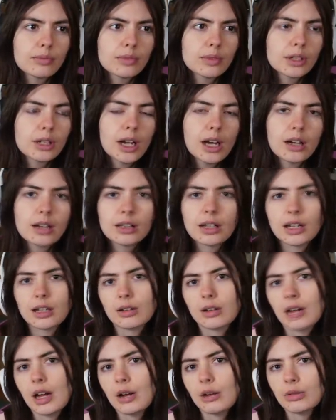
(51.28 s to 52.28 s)
Kind of like
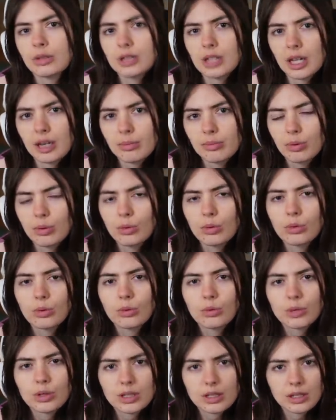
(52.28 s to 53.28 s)
how
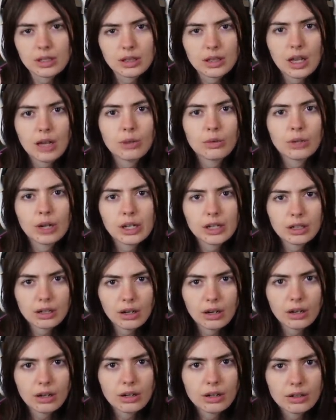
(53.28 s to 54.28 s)
Deadpool was in that rated
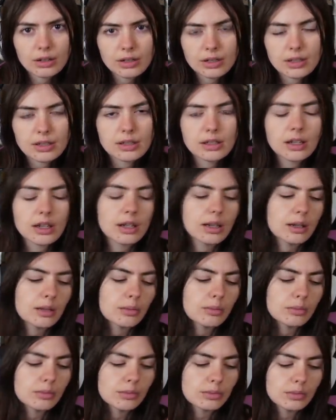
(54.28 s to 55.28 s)
R
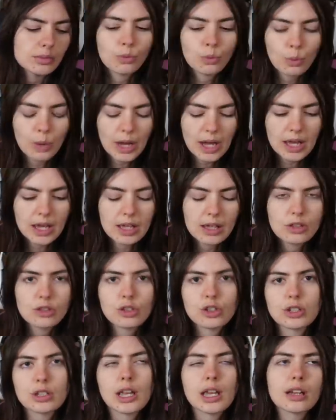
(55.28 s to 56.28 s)
way,
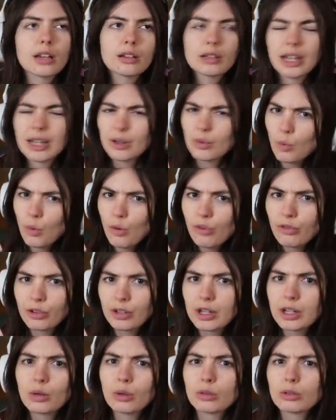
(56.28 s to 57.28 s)
just and like
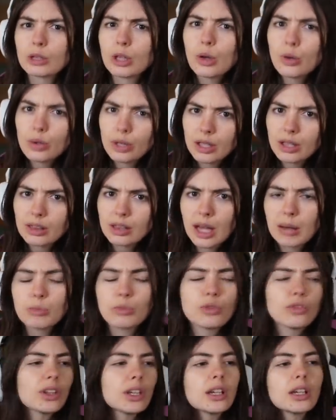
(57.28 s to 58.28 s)
Wolverine or Logan, that
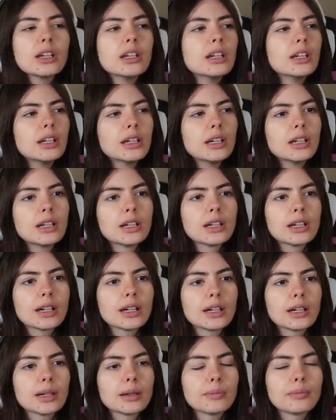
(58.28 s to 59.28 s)
movie,
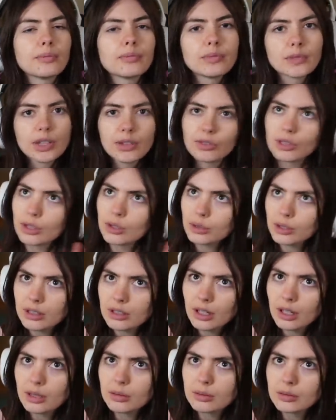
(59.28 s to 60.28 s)
even though it's
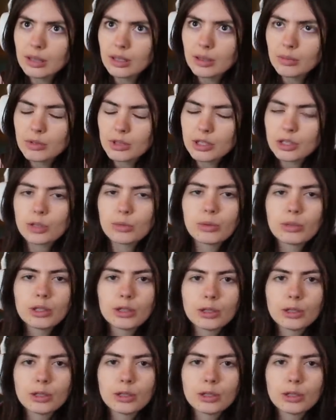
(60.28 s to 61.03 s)
not MCU, but you